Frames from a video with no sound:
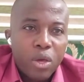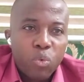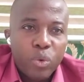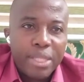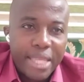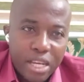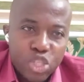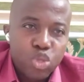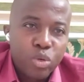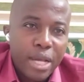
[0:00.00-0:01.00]
We take
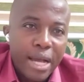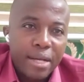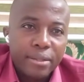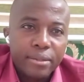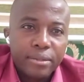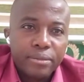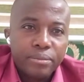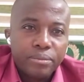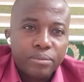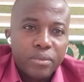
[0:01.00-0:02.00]
sugar
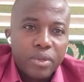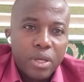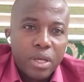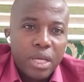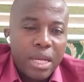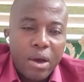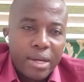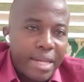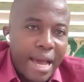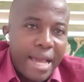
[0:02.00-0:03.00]
in our
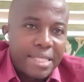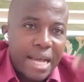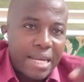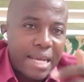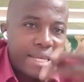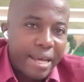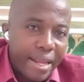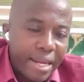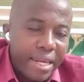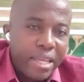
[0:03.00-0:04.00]
diet either
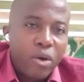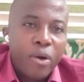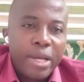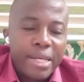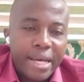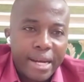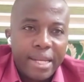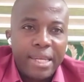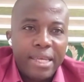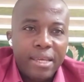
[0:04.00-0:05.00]
directly or
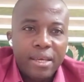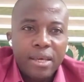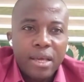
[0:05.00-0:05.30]
indirectly